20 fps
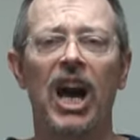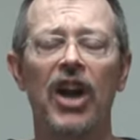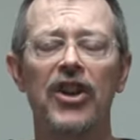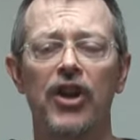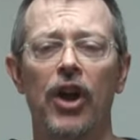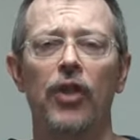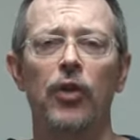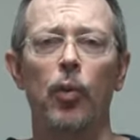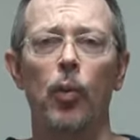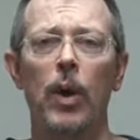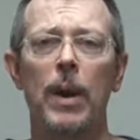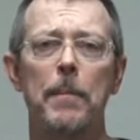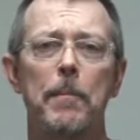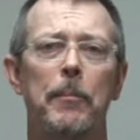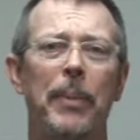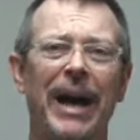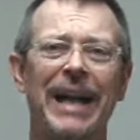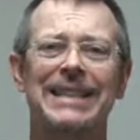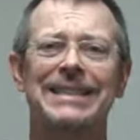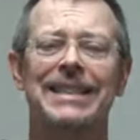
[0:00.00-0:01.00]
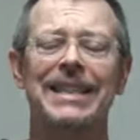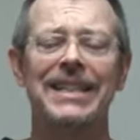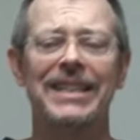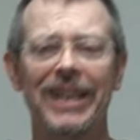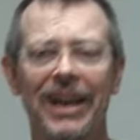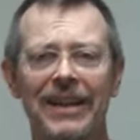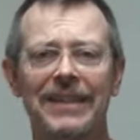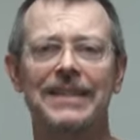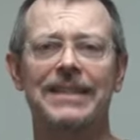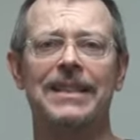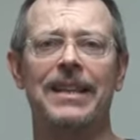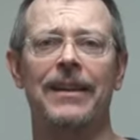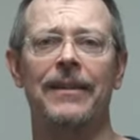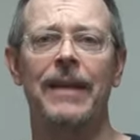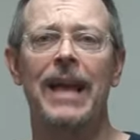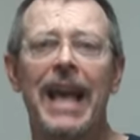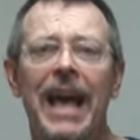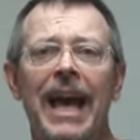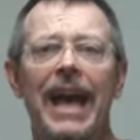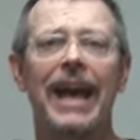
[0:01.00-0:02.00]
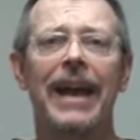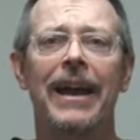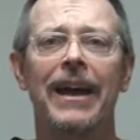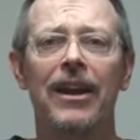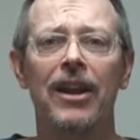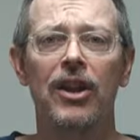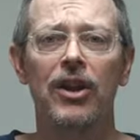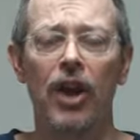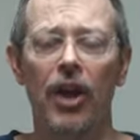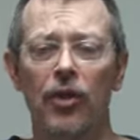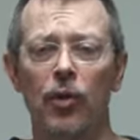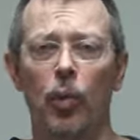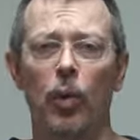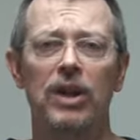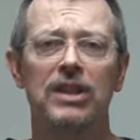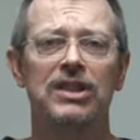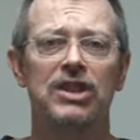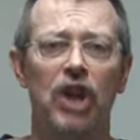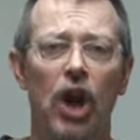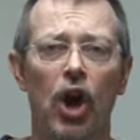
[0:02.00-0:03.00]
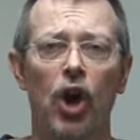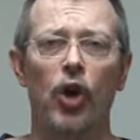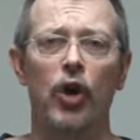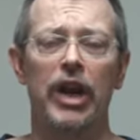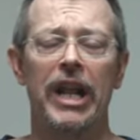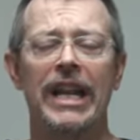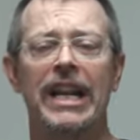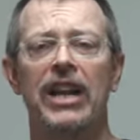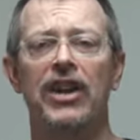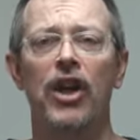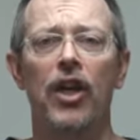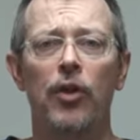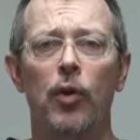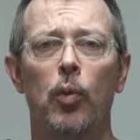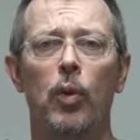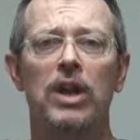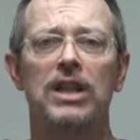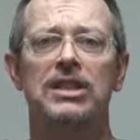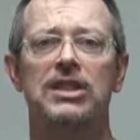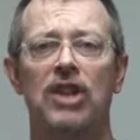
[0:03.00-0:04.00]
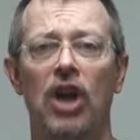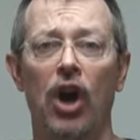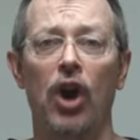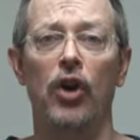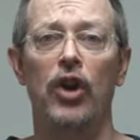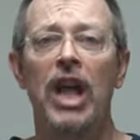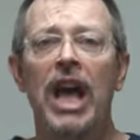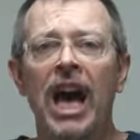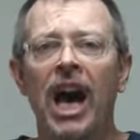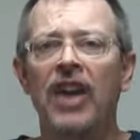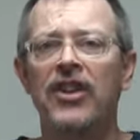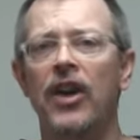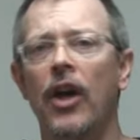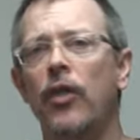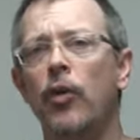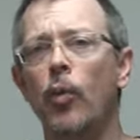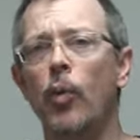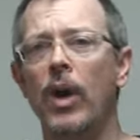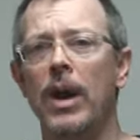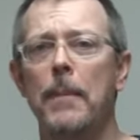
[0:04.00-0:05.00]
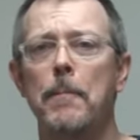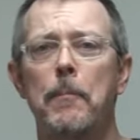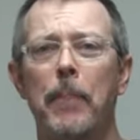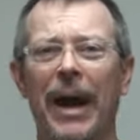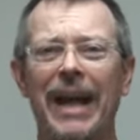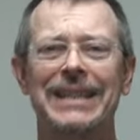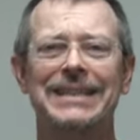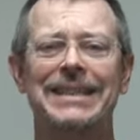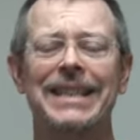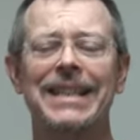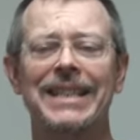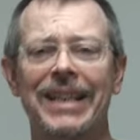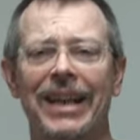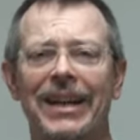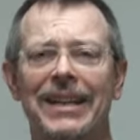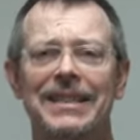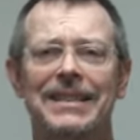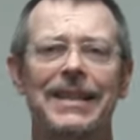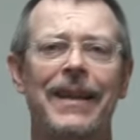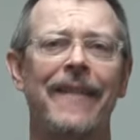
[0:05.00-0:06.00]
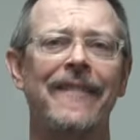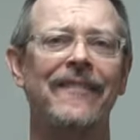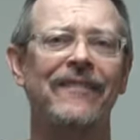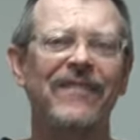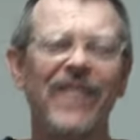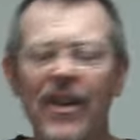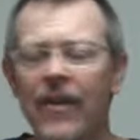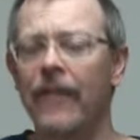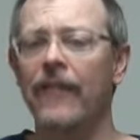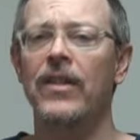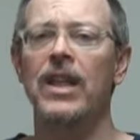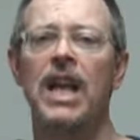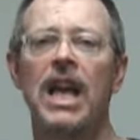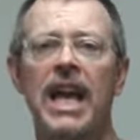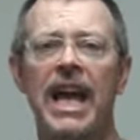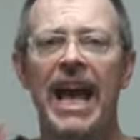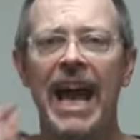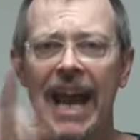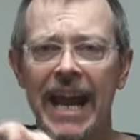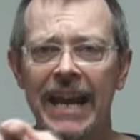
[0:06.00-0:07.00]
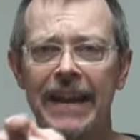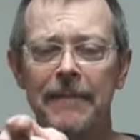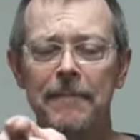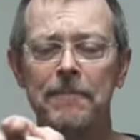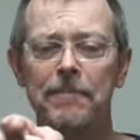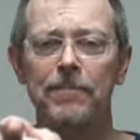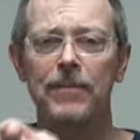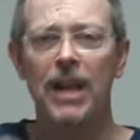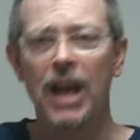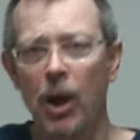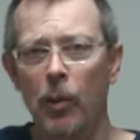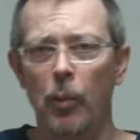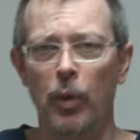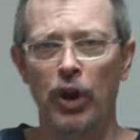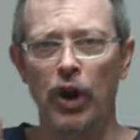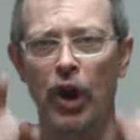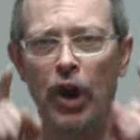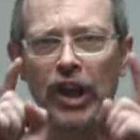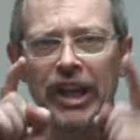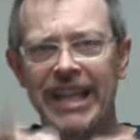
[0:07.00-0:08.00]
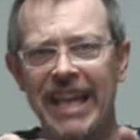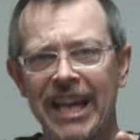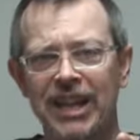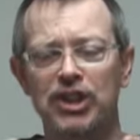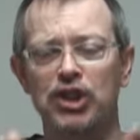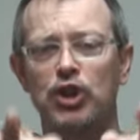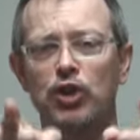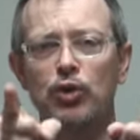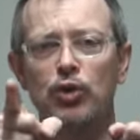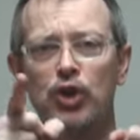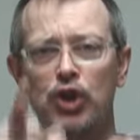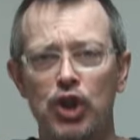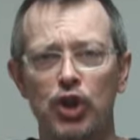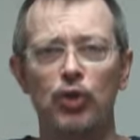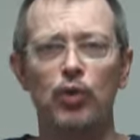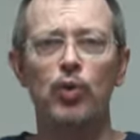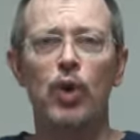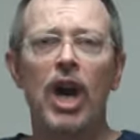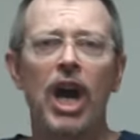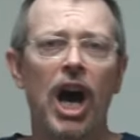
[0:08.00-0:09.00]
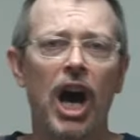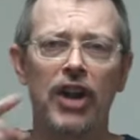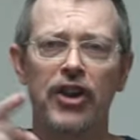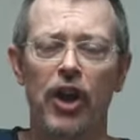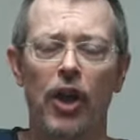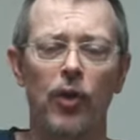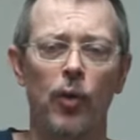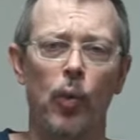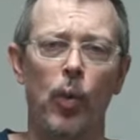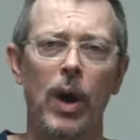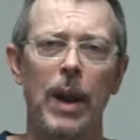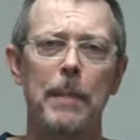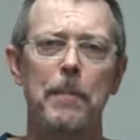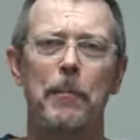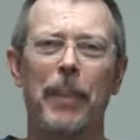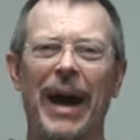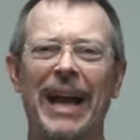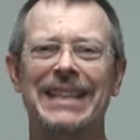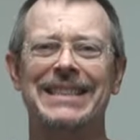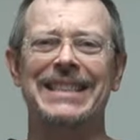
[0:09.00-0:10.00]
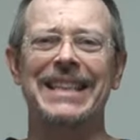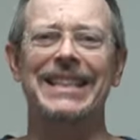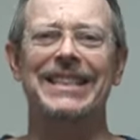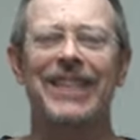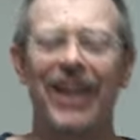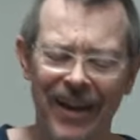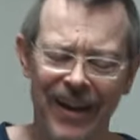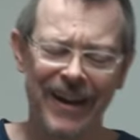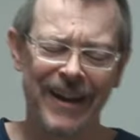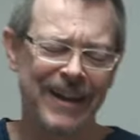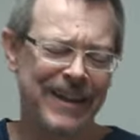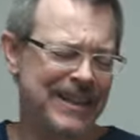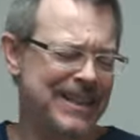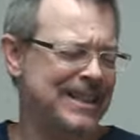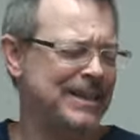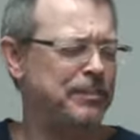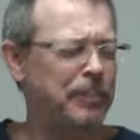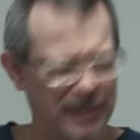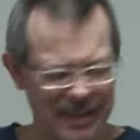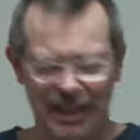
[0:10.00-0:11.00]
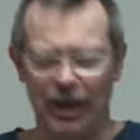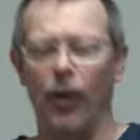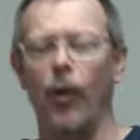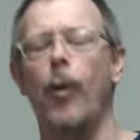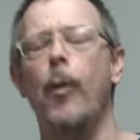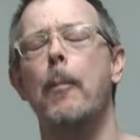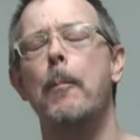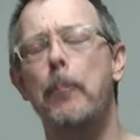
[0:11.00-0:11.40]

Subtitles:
Another one bites the dust. And another one's gone. And another one's gone. Another one bites the dust. Hey, we're gonna get you too. Another one bites the dust.